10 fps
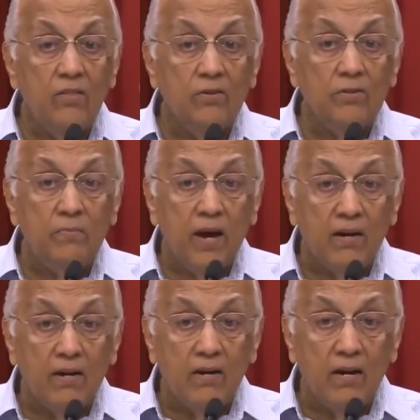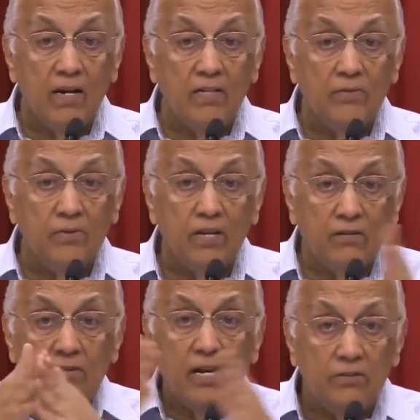those parallel lines without
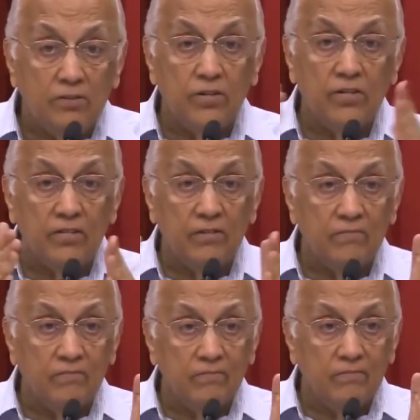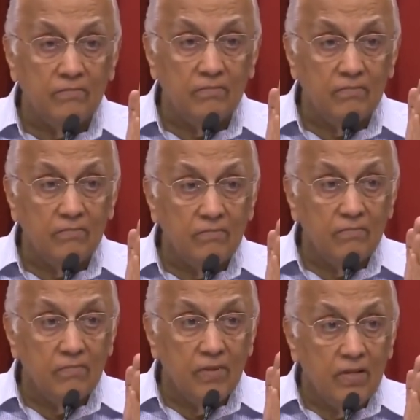trying to join them,
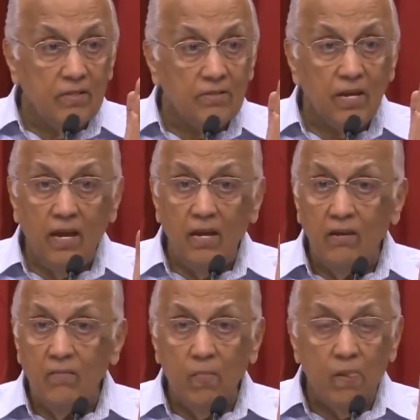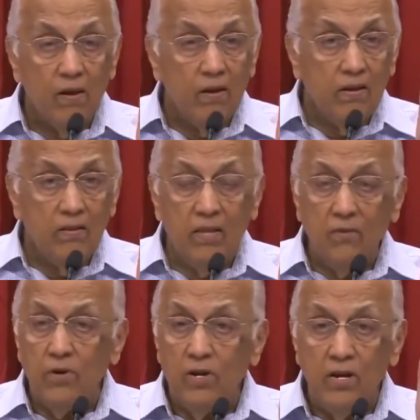saying, they
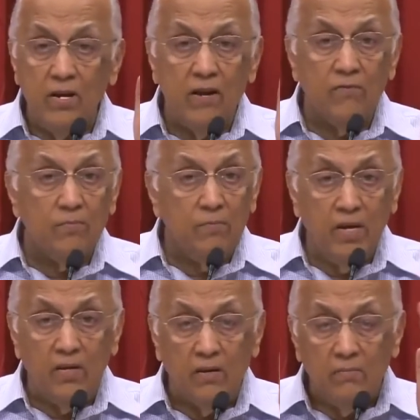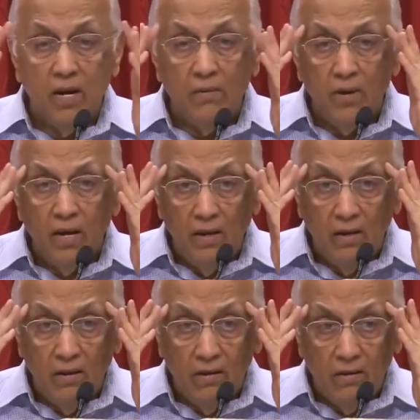will never meet in my
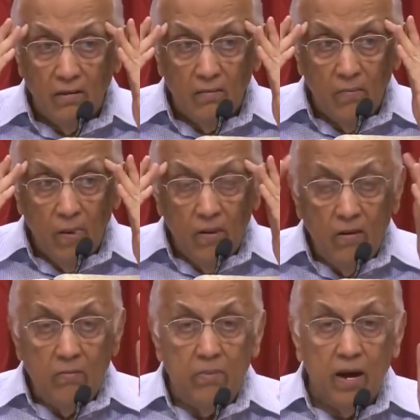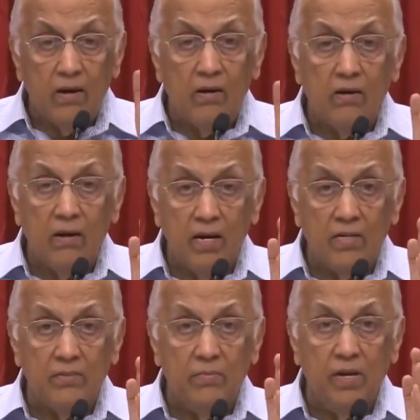mind. Parallel
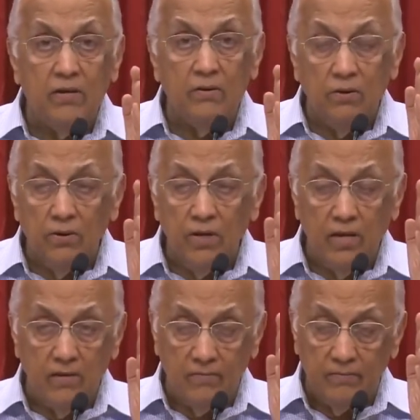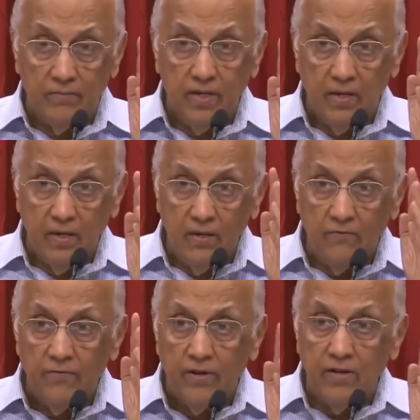lines meet only in
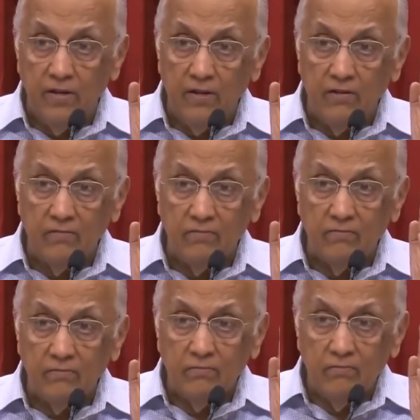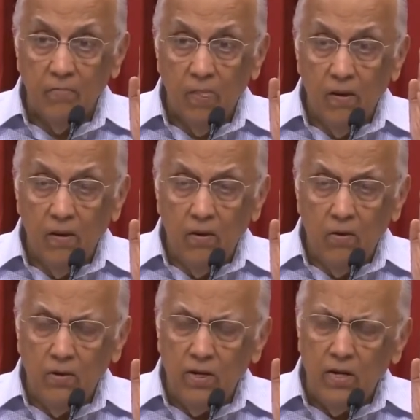infinity.
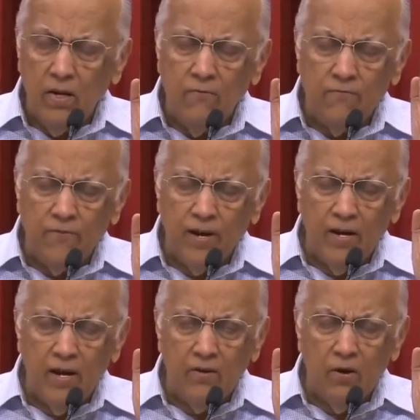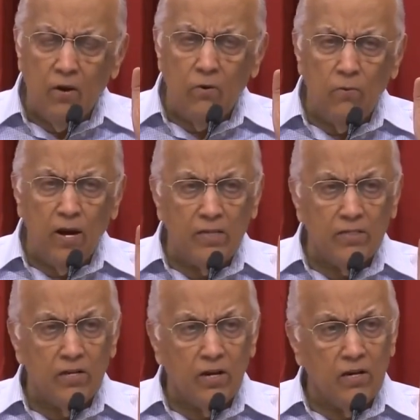Only an infinite, all wise
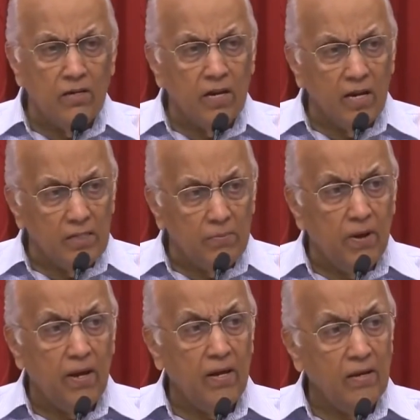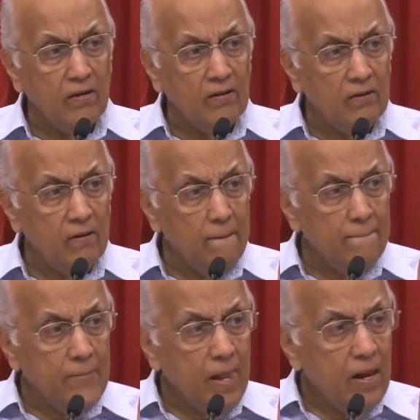God can explain
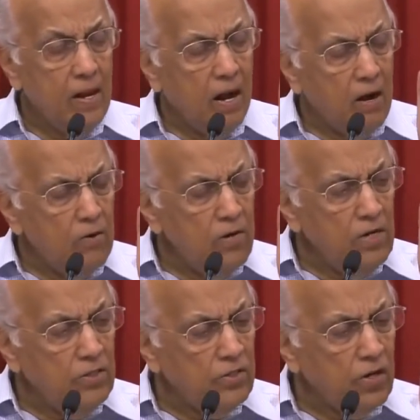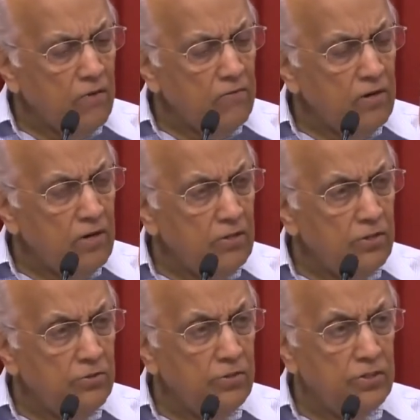how he sovereignly
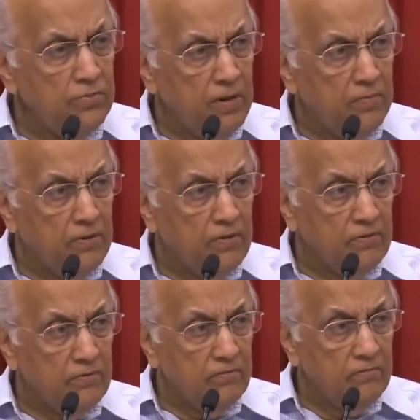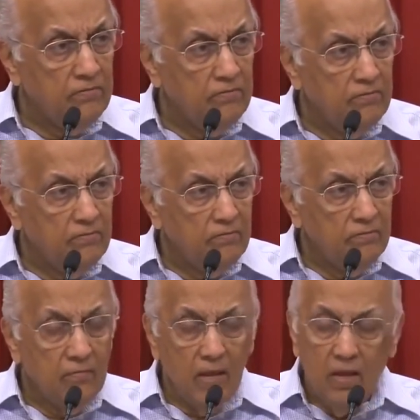chooses people
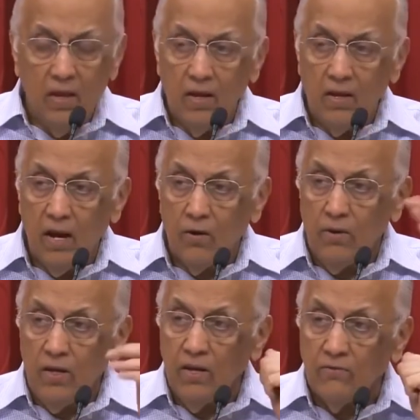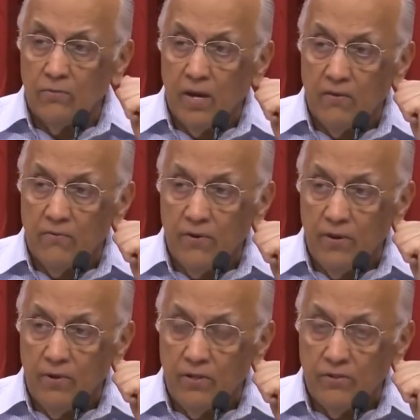and how he gives man free
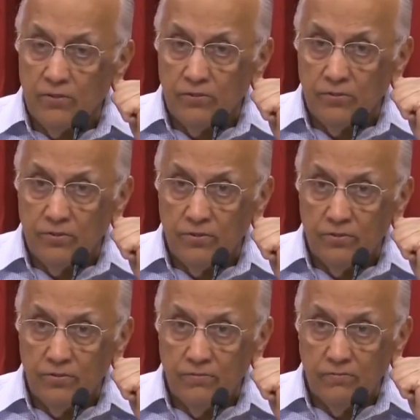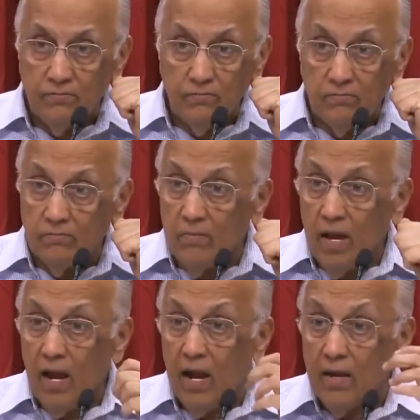will to choose.
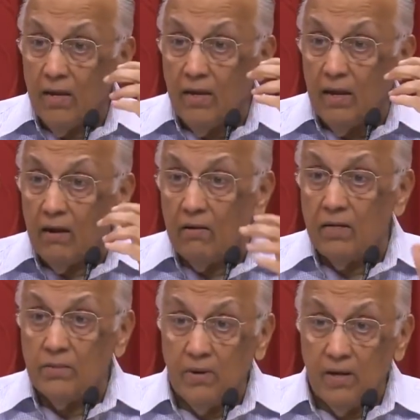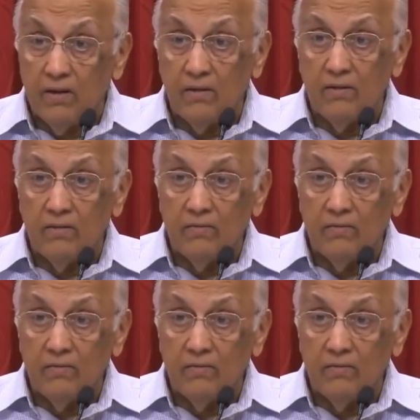I cannot explain it.